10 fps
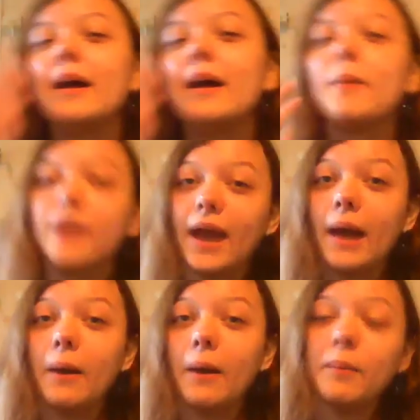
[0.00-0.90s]
But
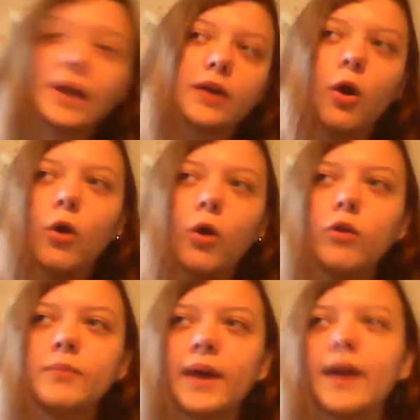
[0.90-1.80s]
now I'm back
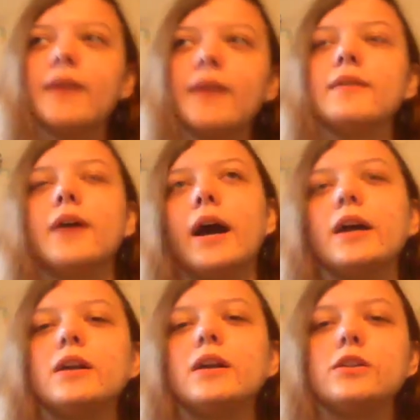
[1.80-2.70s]
home and
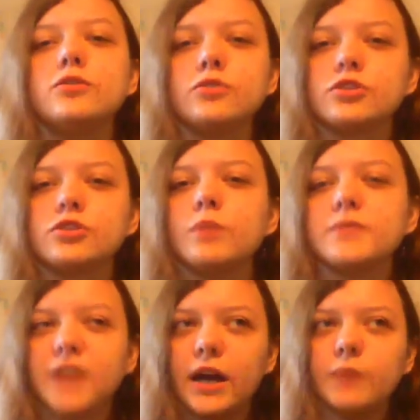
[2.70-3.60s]
I took some
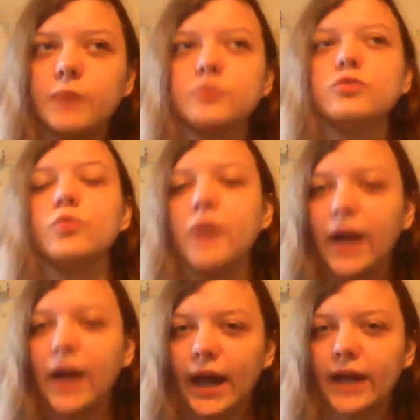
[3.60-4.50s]
time to
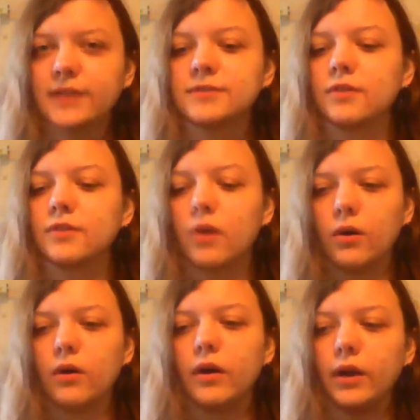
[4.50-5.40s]
relax, you
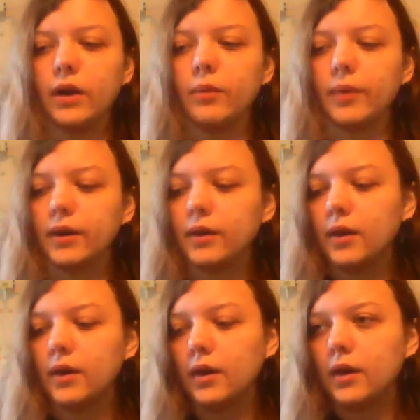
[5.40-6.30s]
know, a little bit.
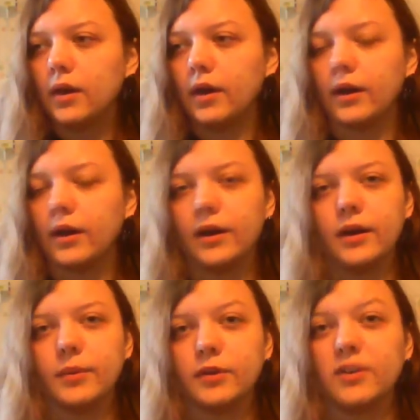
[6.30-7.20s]

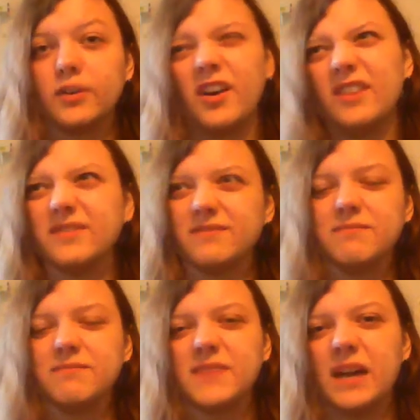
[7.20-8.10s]
But not
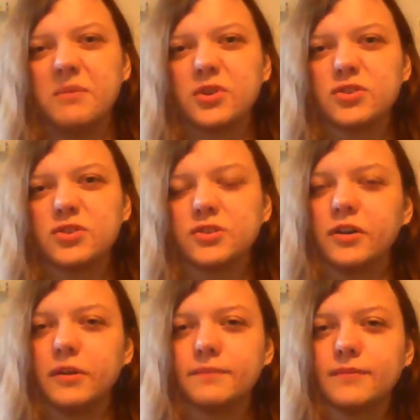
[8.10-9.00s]
that much,
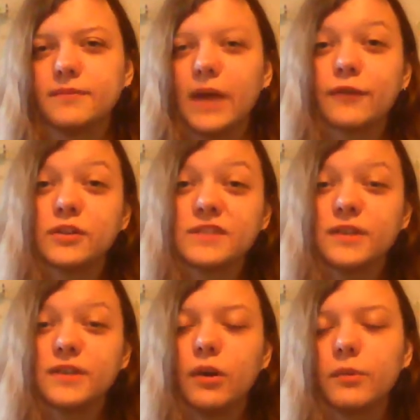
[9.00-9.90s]
so after this
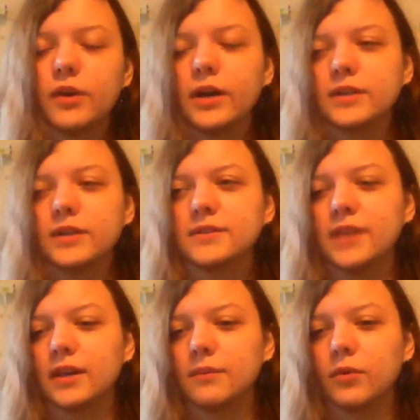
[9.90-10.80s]
video I'm gonna
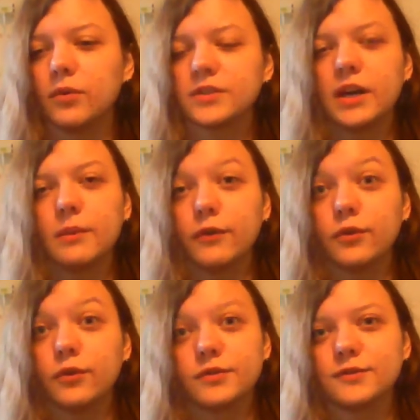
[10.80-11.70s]
take more time, of
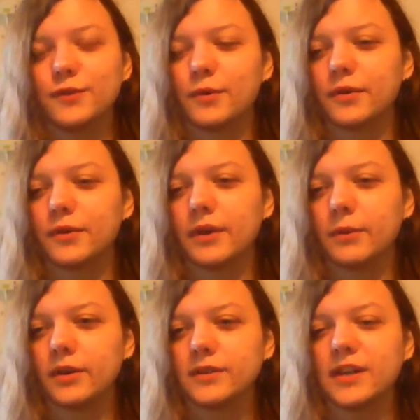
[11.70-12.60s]
course, do not worry, I'm
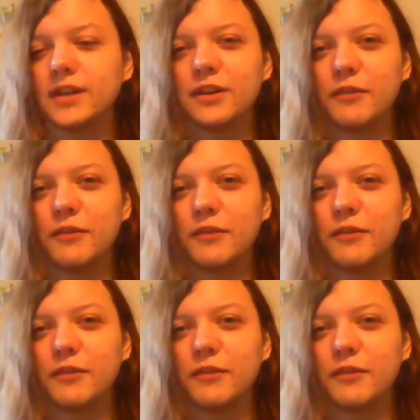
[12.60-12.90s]
gonna take care of